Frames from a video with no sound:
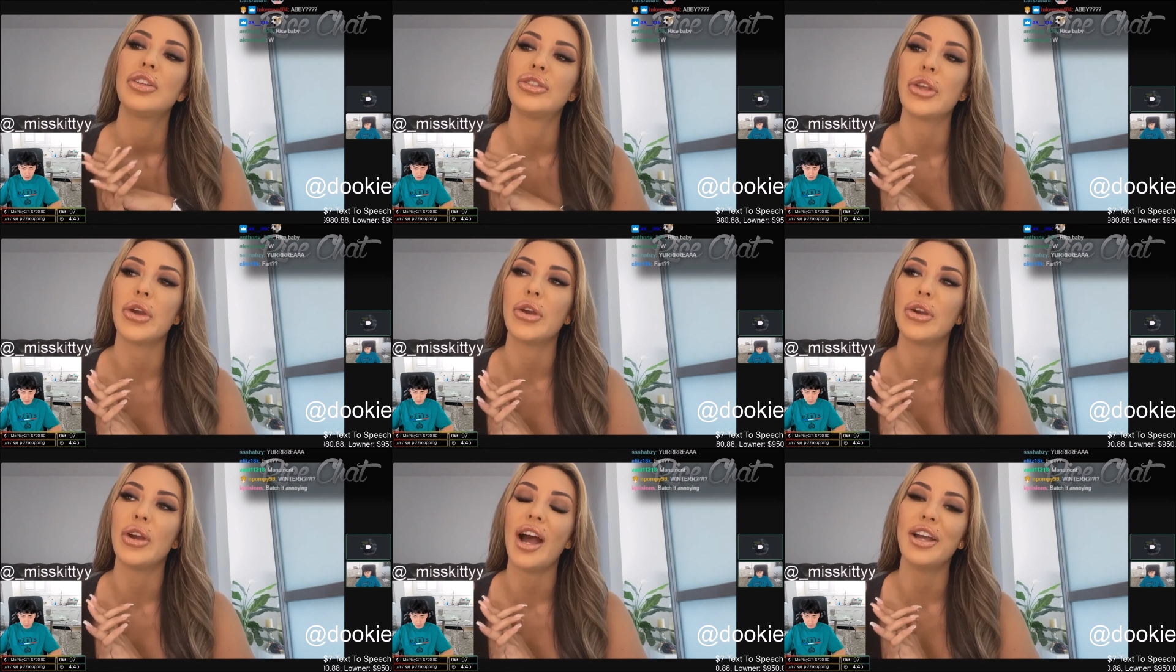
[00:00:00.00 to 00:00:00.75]
So
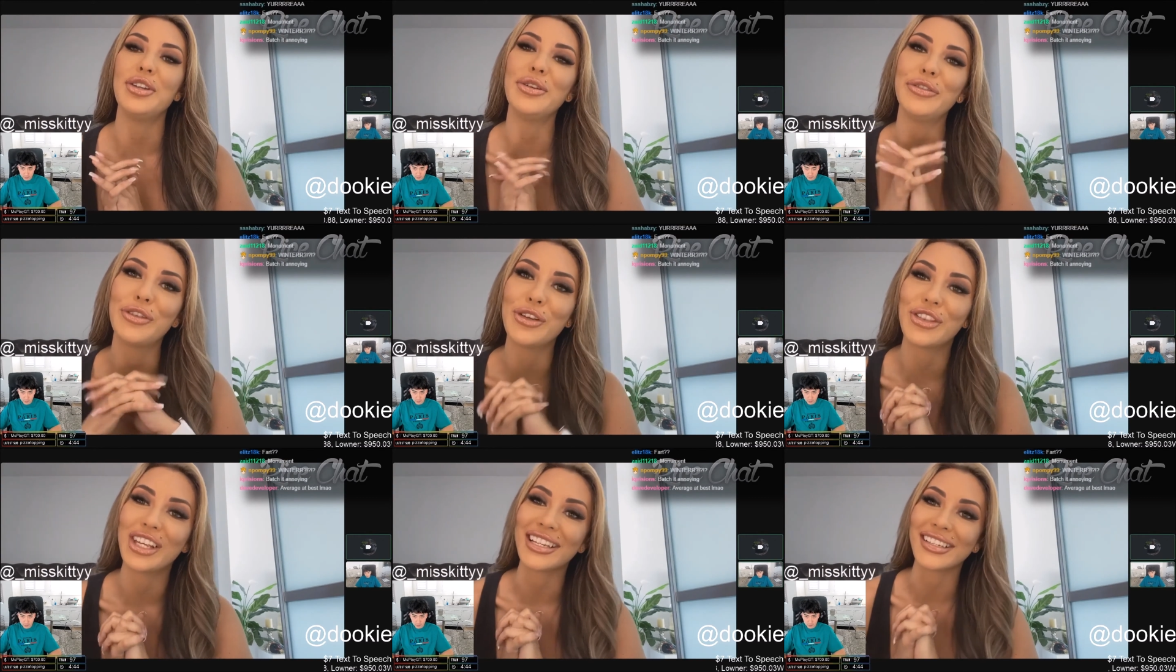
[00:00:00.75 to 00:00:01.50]
I do a few
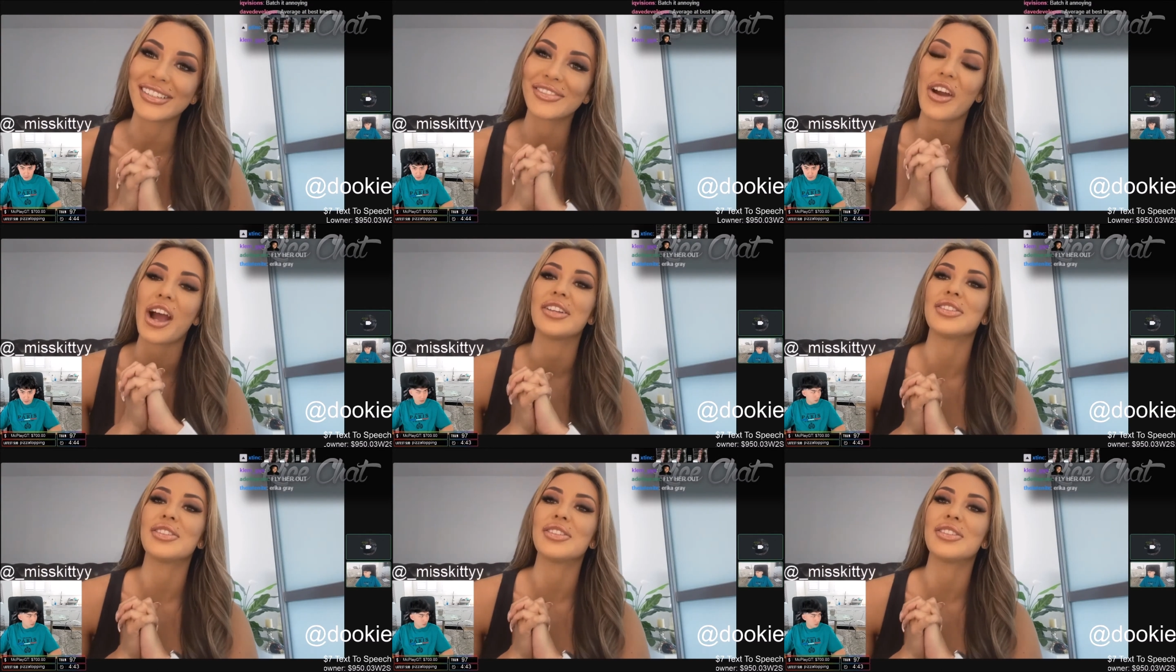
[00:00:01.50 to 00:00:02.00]
things, right?